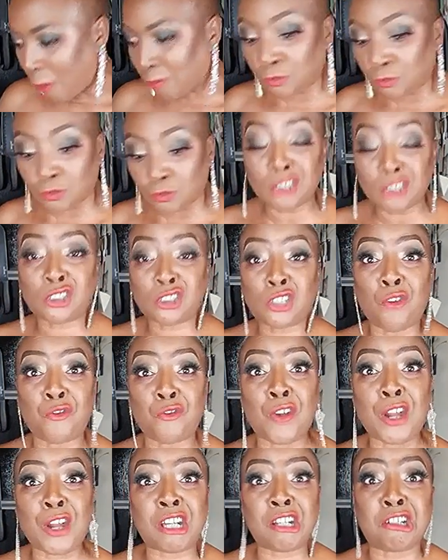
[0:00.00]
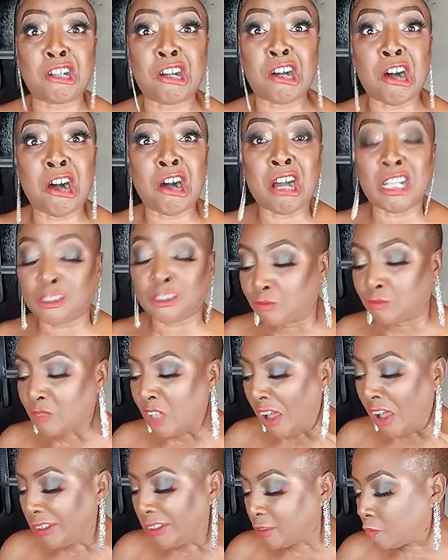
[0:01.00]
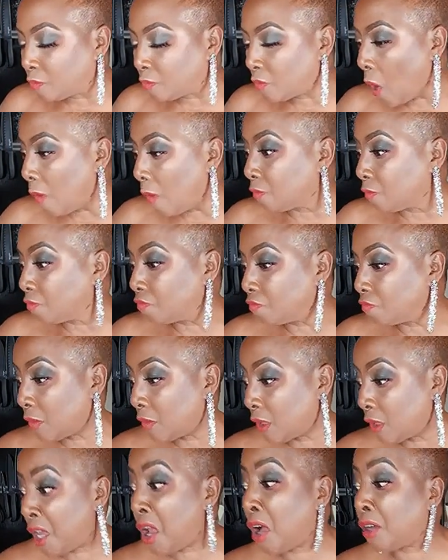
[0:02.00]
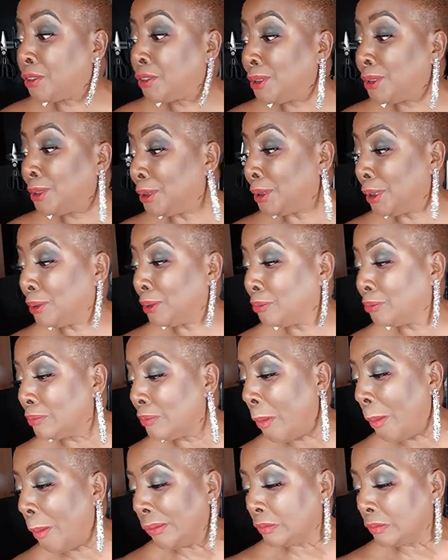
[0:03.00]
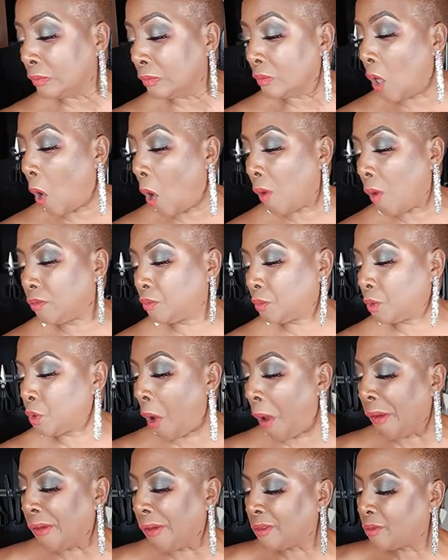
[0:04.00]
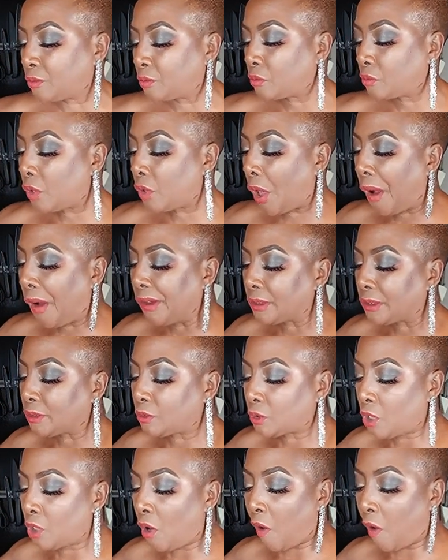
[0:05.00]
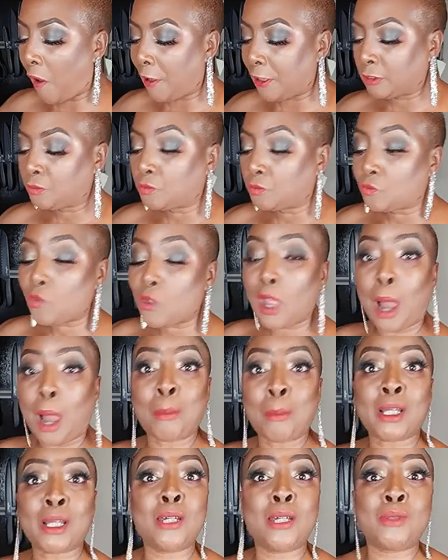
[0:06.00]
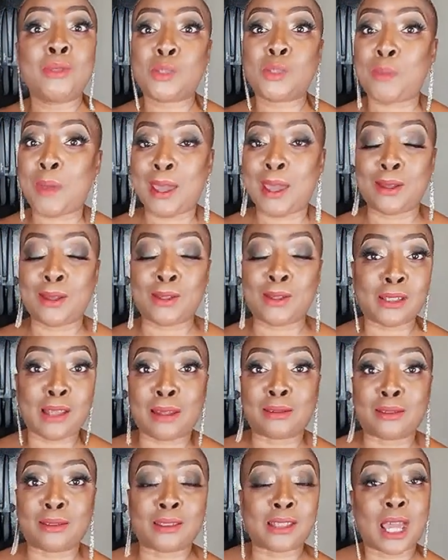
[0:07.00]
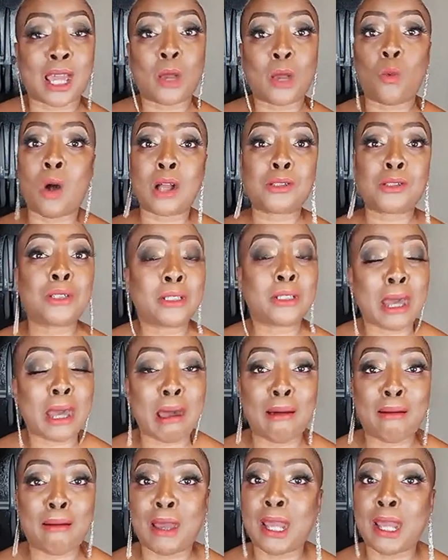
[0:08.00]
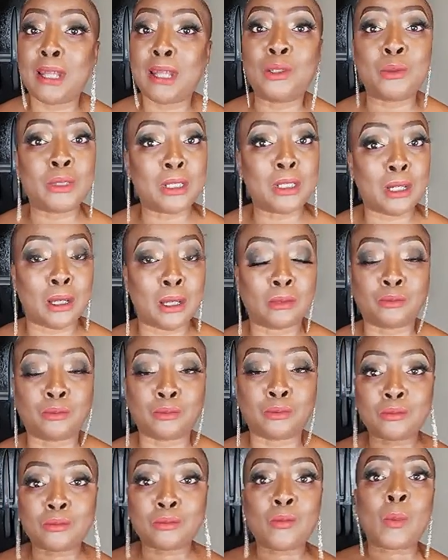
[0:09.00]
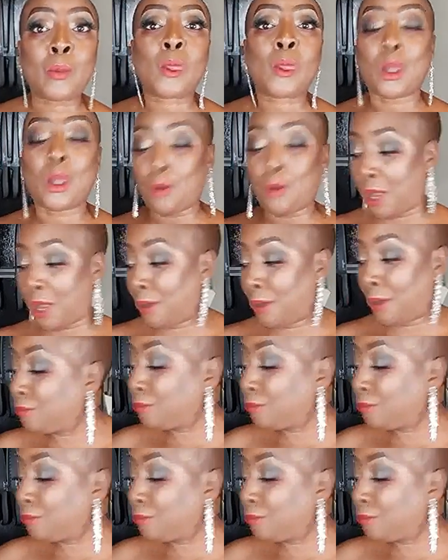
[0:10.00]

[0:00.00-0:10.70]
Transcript: they're so freaking good they are good okay all right i'm gonna keep this pan just like this i ain't washing it out i ain't doing nothing okay